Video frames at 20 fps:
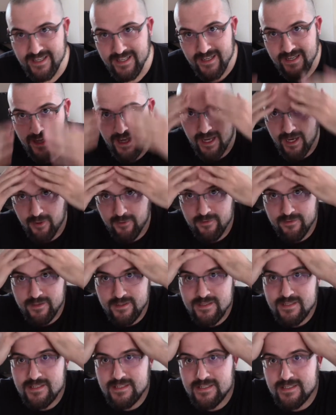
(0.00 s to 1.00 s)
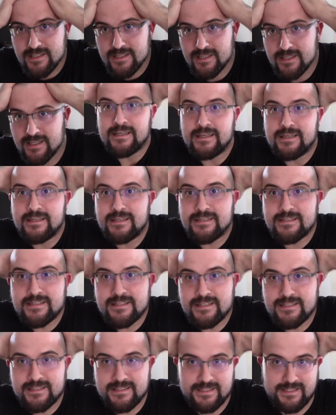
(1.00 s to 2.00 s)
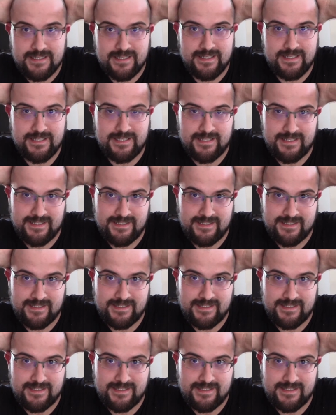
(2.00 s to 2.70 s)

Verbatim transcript: Now, this isn't